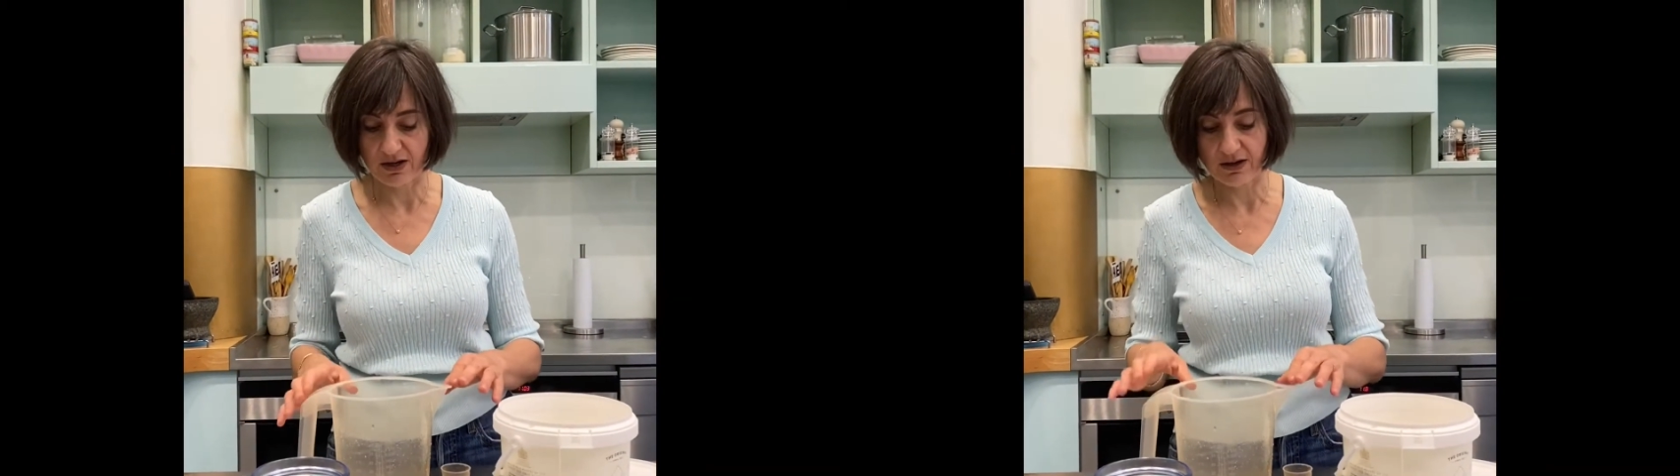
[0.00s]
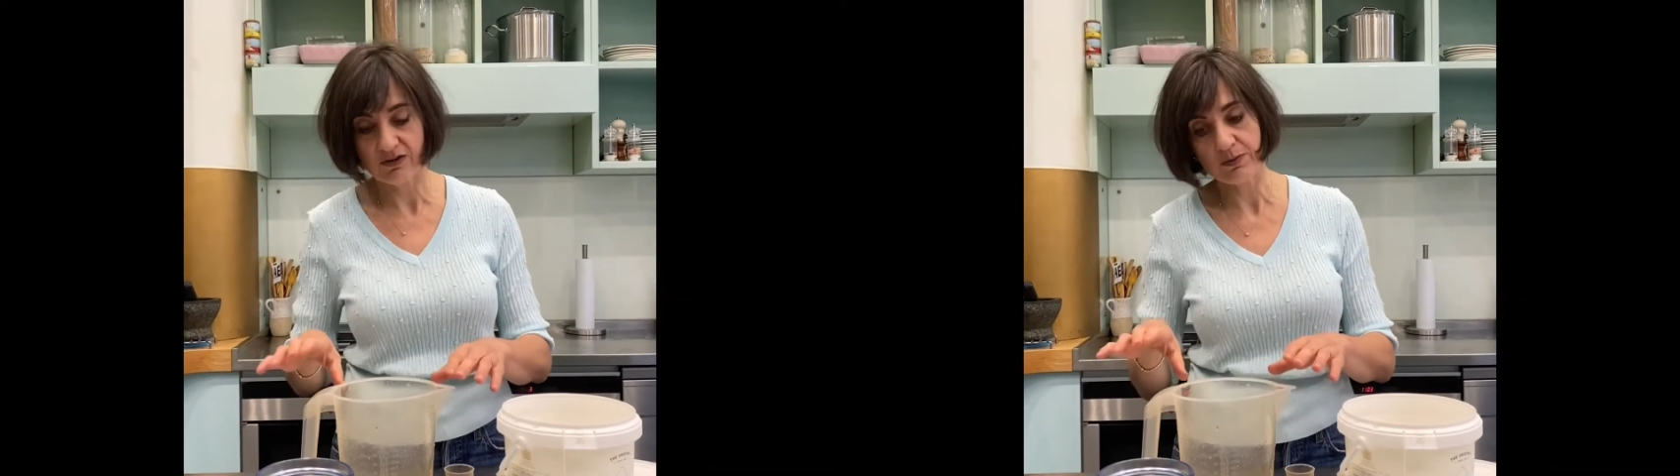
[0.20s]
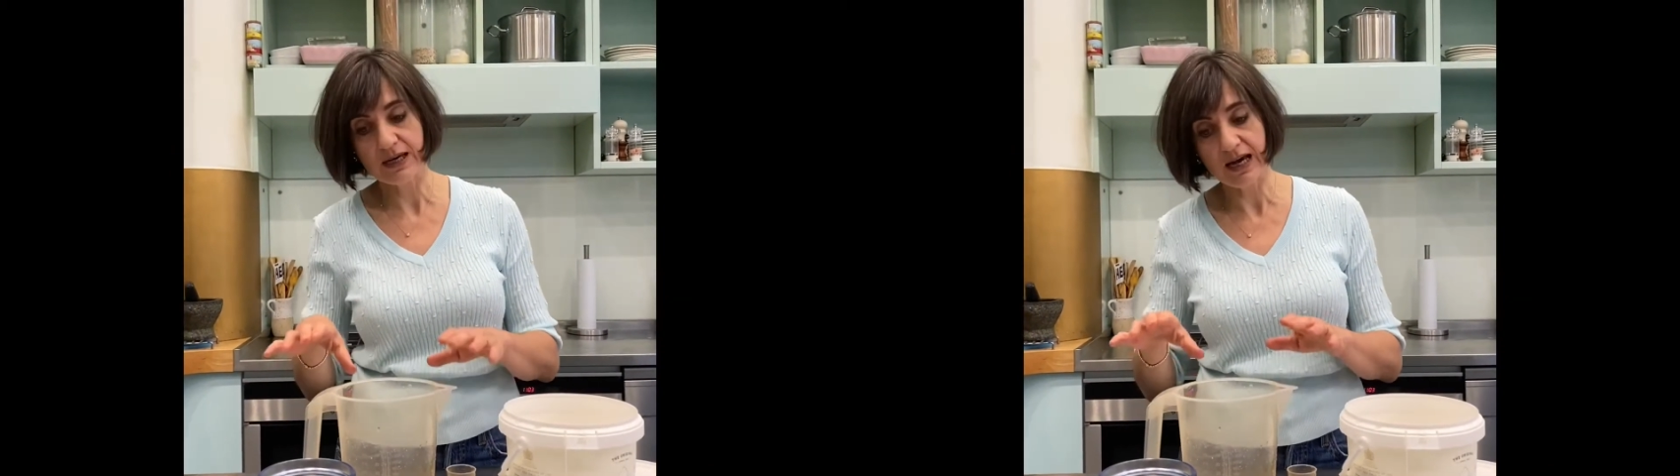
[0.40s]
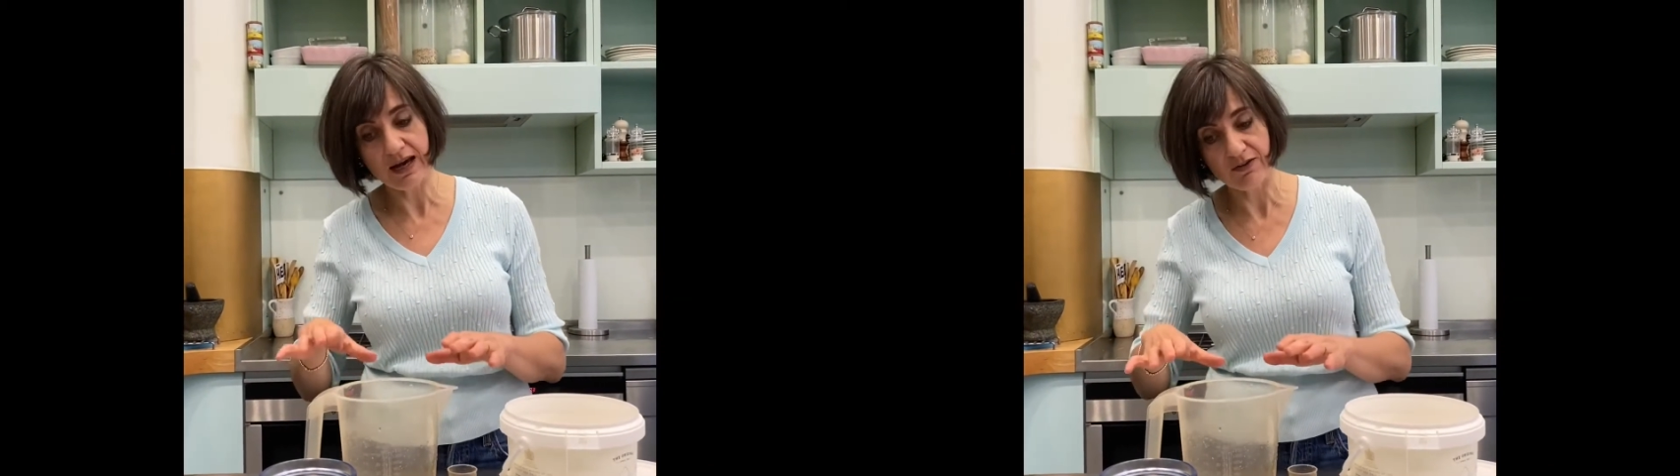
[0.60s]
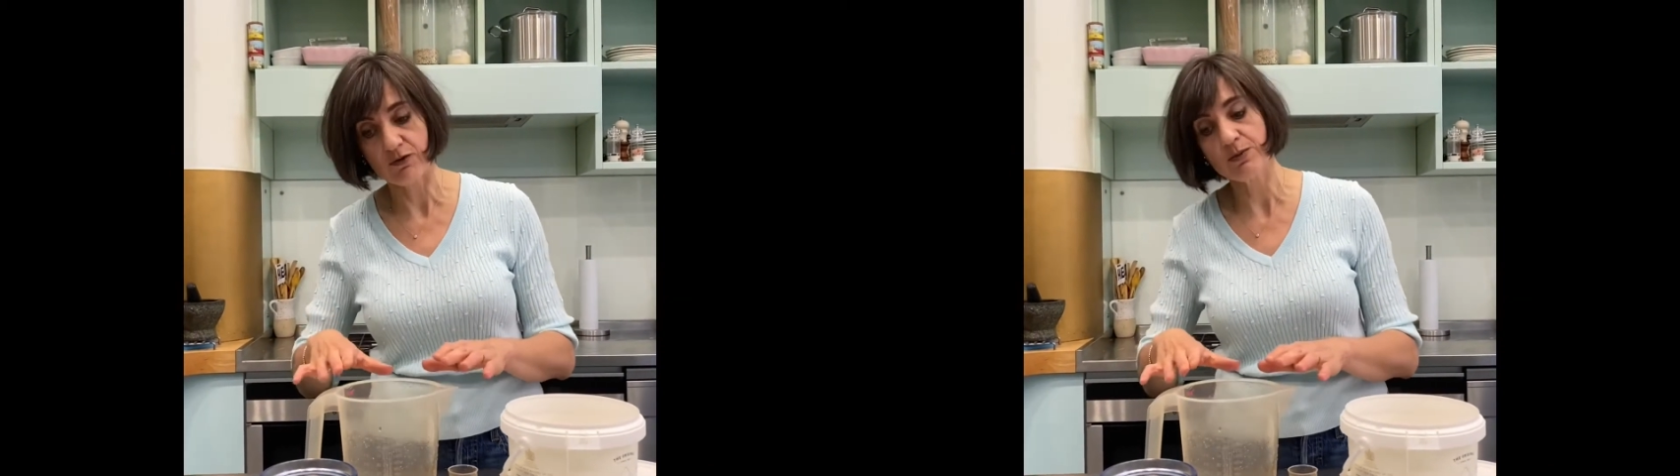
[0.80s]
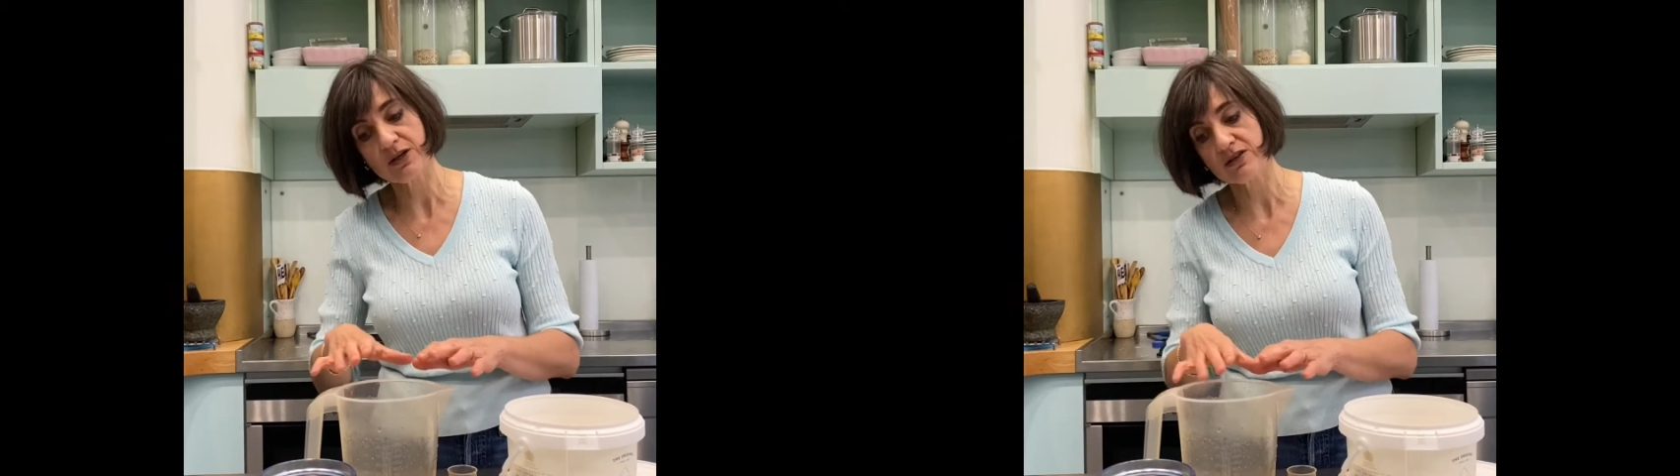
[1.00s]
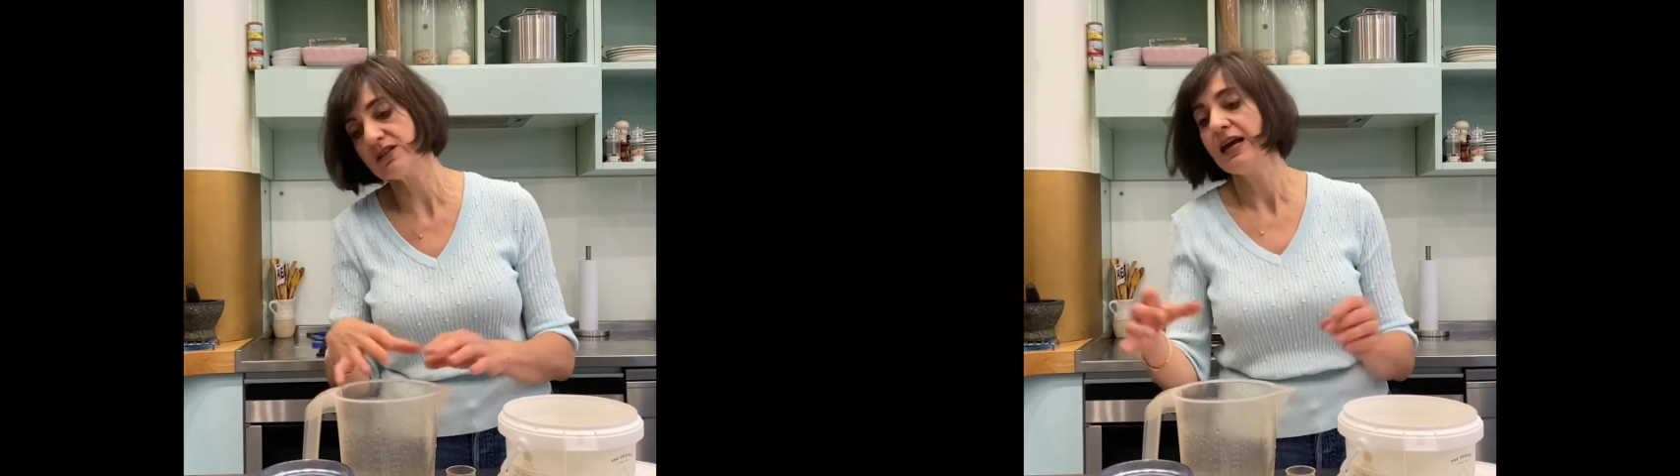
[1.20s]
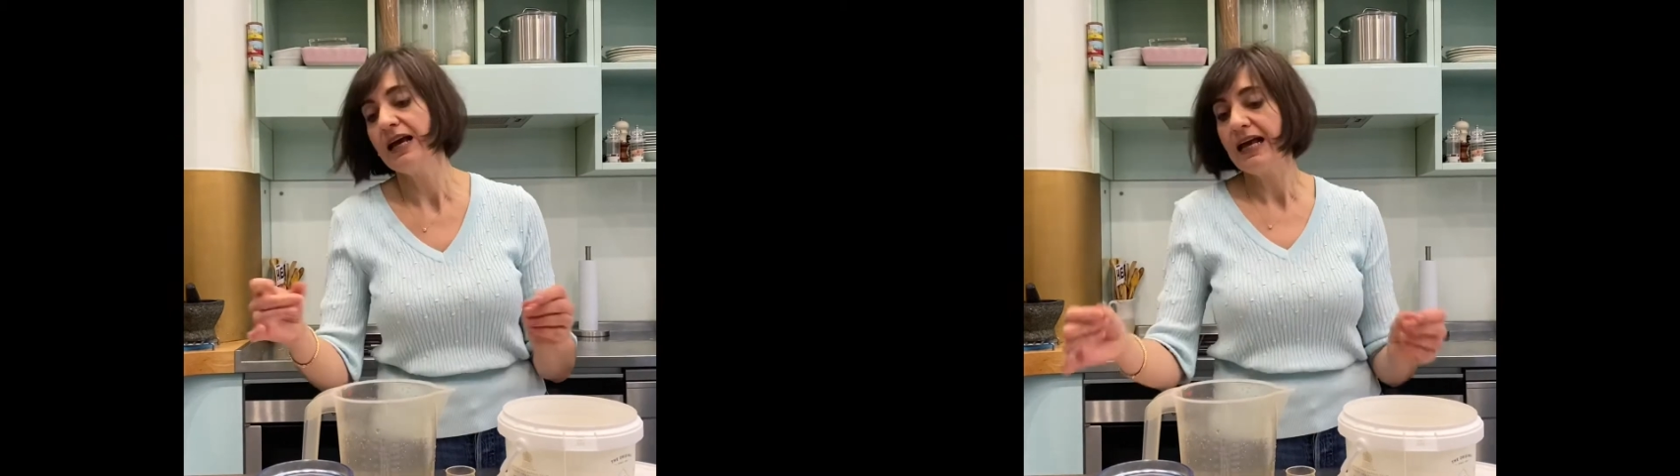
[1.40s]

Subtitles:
and you have to be careful because